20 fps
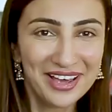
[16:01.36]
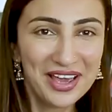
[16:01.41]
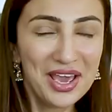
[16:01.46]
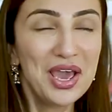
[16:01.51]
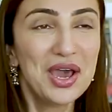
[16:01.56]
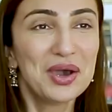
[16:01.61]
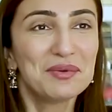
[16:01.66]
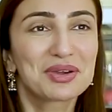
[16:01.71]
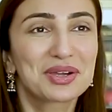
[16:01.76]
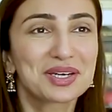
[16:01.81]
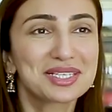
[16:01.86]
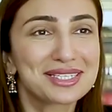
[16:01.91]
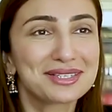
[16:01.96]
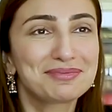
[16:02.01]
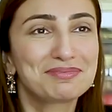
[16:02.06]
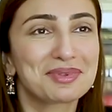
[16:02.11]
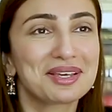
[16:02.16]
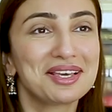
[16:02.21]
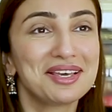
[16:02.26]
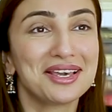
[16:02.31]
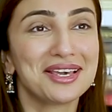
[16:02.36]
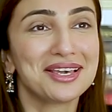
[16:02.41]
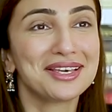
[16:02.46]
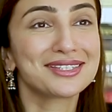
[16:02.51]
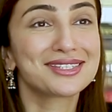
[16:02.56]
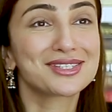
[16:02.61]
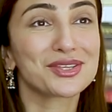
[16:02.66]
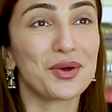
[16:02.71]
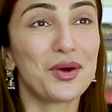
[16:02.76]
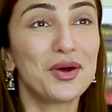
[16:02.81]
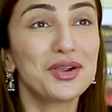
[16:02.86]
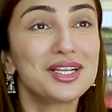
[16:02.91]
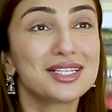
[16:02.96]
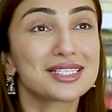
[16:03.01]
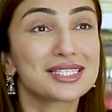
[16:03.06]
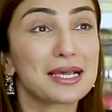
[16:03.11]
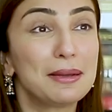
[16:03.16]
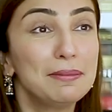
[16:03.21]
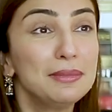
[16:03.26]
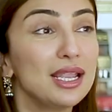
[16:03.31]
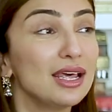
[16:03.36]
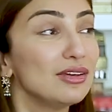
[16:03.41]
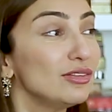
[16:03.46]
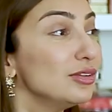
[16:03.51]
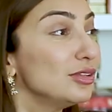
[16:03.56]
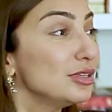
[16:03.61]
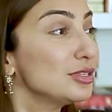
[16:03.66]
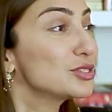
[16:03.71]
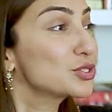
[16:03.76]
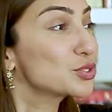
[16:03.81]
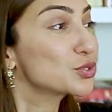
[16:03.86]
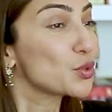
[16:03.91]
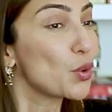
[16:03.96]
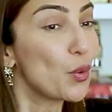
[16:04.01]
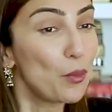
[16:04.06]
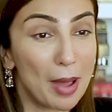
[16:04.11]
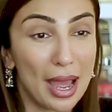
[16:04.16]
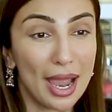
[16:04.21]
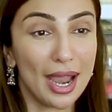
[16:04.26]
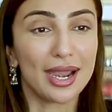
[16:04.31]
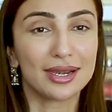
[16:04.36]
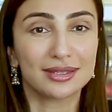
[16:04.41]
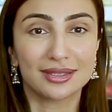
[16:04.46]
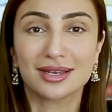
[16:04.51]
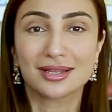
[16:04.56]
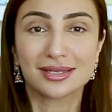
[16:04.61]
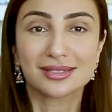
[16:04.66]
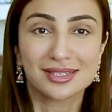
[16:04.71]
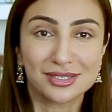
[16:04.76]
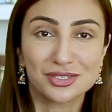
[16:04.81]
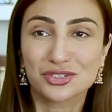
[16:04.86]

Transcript: because it's on some level so bad that it's